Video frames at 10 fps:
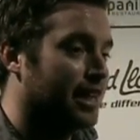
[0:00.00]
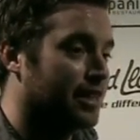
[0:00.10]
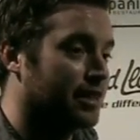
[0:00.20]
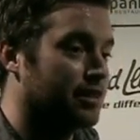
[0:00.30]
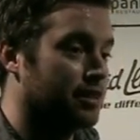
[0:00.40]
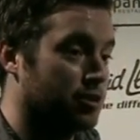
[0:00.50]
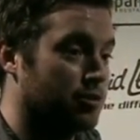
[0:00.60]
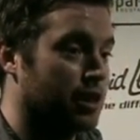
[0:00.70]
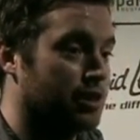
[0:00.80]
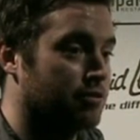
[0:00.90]
I think the
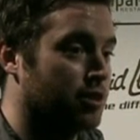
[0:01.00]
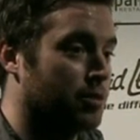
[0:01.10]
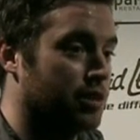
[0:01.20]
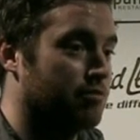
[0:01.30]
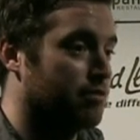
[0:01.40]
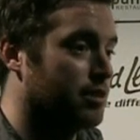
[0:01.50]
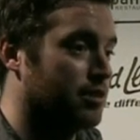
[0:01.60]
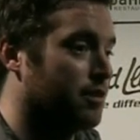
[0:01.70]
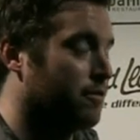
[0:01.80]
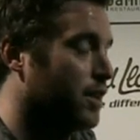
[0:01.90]
new guys have come in
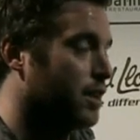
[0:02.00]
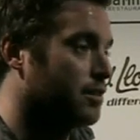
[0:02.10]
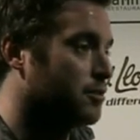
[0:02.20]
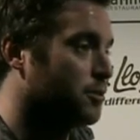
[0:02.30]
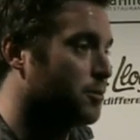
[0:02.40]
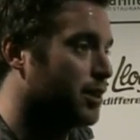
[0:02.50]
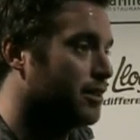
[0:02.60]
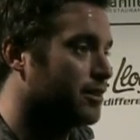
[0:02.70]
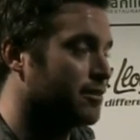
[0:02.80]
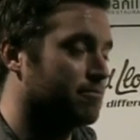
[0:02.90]
and they've fitted in so
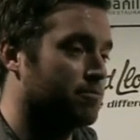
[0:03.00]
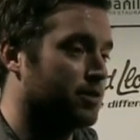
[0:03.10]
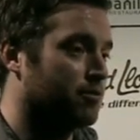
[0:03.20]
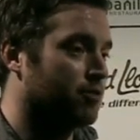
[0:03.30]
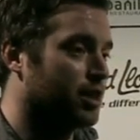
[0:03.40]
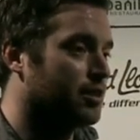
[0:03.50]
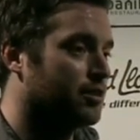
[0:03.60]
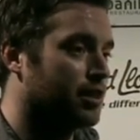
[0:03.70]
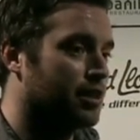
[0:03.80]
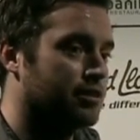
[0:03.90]
well. They're really
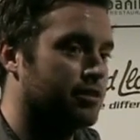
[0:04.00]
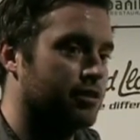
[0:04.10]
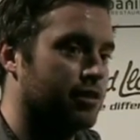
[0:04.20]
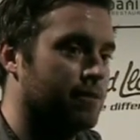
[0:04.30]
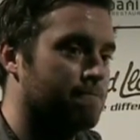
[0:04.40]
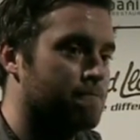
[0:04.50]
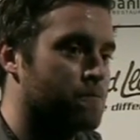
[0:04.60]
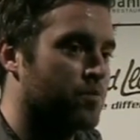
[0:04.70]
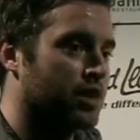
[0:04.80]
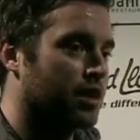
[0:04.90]
good lads,
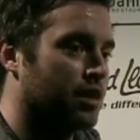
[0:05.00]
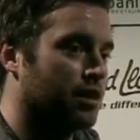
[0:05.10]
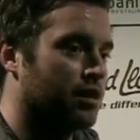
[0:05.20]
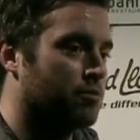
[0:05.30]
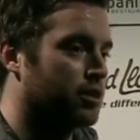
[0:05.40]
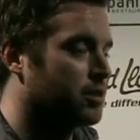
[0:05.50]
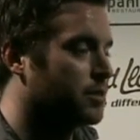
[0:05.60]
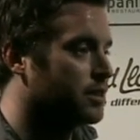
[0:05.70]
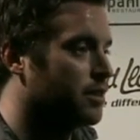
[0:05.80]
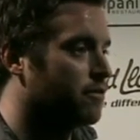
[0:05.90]
and they bring
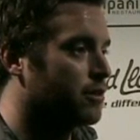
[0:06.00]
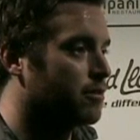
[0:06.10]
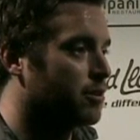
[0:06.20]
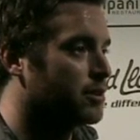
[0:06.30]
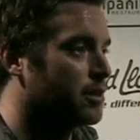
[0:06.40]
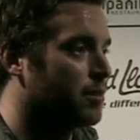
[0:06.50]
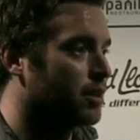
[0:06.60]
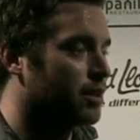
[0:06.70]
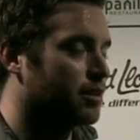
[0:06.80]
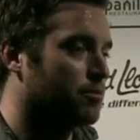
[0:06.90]
something different to our team.
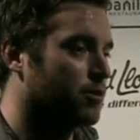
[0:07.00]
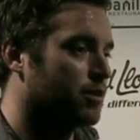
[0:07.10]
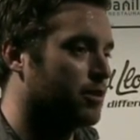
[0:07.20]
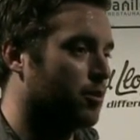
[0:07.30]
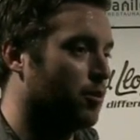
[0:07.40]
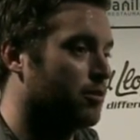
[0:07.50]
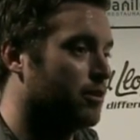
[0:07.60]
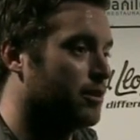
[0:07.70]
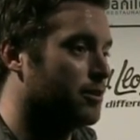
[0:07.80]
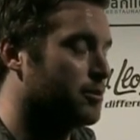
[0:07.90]
I think you brought
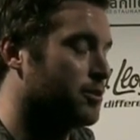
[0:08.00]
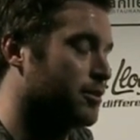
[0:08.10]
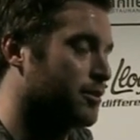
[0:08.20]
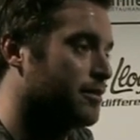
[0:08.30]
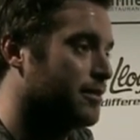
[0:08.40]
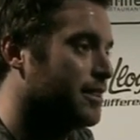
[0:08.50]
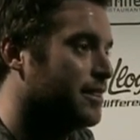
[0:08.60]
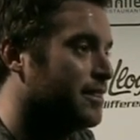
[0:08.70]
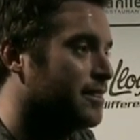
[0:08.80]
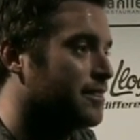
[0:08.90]
Calder in, who's just
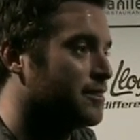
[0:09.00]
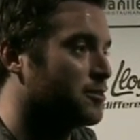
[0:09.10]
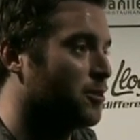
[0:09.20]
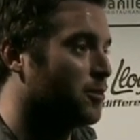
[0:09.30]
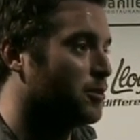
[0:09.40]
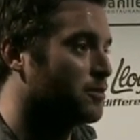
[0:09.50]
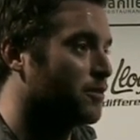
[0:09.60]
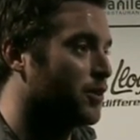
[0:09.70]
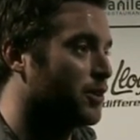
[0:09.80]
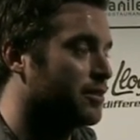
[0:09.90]
can score goals
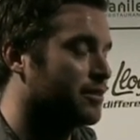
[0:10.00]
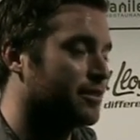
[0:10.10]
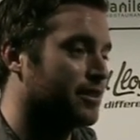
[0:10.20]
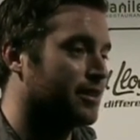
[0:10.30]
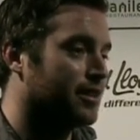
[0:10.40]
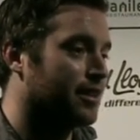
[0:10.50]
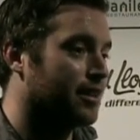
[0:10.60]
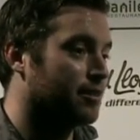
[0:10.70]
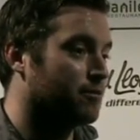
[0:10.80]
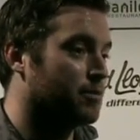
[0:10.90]
for fun, and
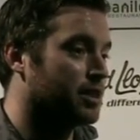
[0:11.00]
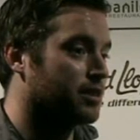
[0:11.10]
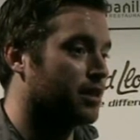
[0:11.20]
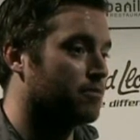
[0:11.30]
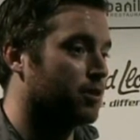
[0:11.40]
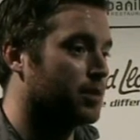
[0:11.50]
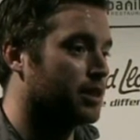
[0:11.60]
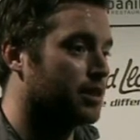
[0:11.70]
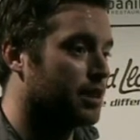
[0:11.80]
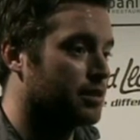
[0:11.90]
I think we've missed that
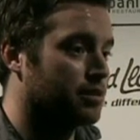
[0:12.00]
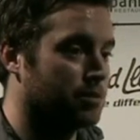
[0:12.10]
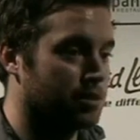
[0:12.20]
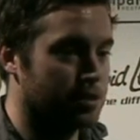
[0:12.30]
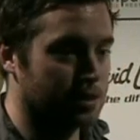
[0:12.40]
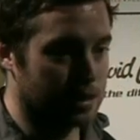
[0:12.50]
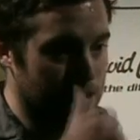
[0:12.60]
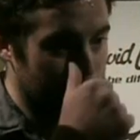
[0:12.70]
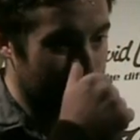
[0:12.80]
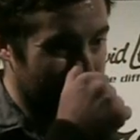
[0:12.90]
probably in the last couple of years. I
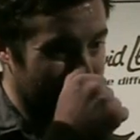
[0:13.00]
think